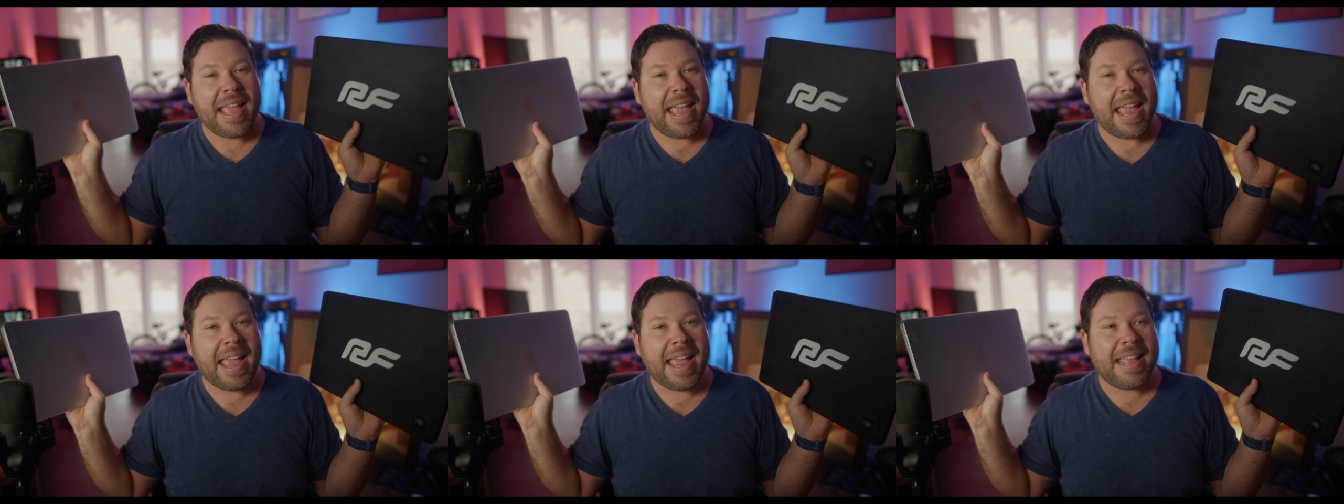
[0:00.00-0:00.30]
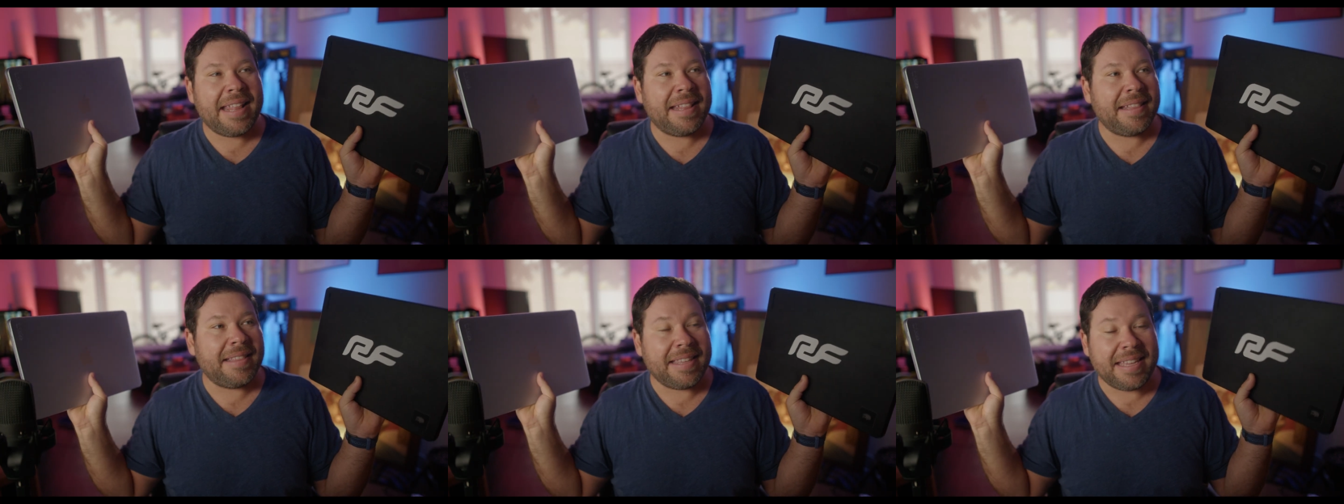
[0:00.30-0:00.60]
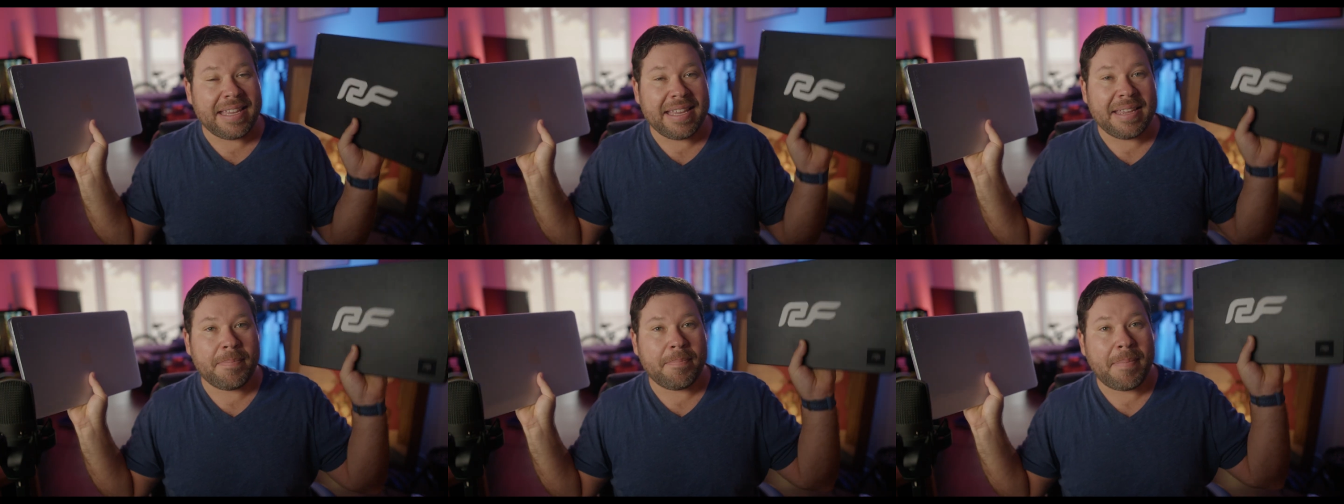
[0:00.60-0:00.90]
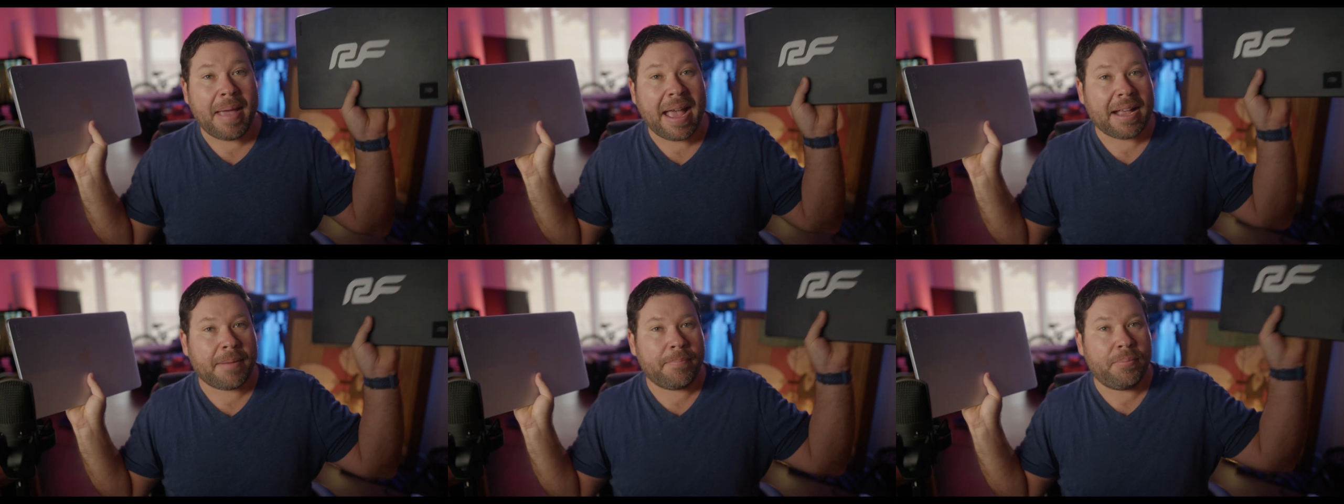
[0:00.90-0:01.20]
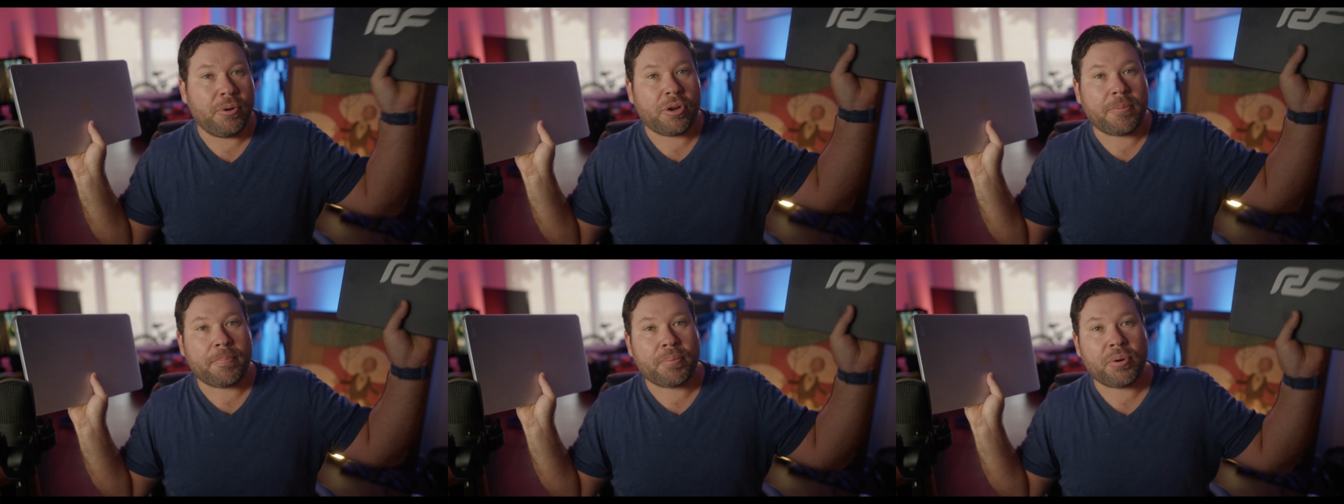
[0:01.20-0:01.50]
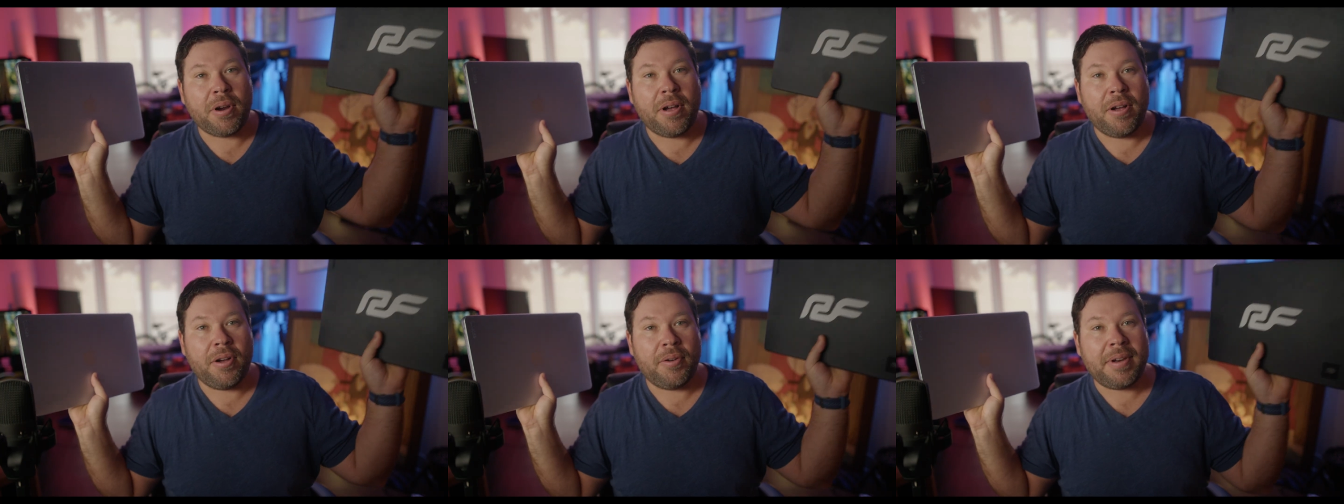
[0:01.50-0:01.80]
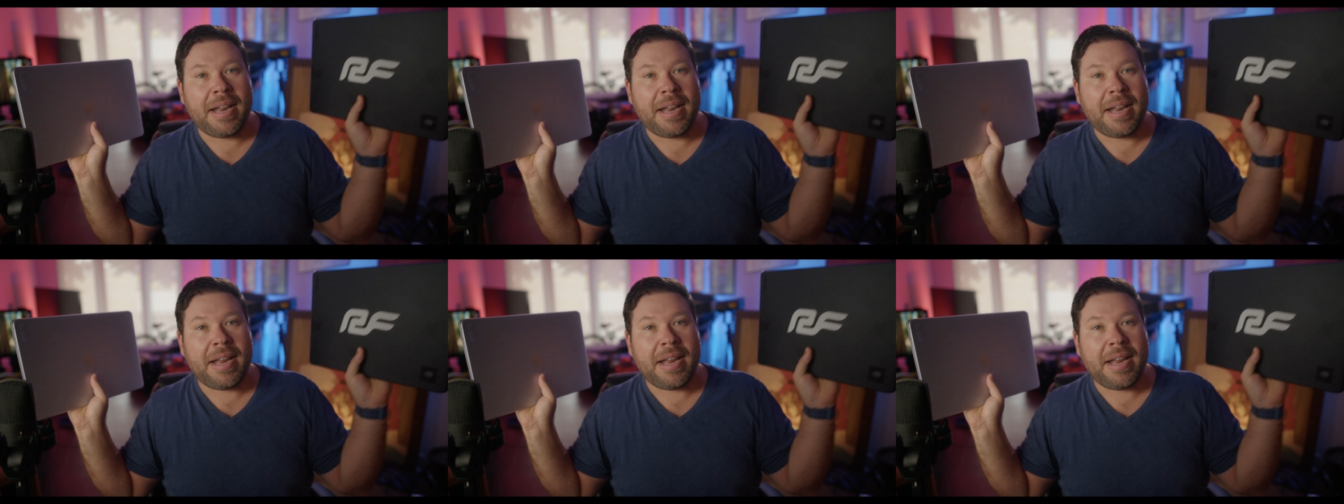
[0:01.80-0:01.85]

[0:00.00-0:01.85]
and the MacBook Pro.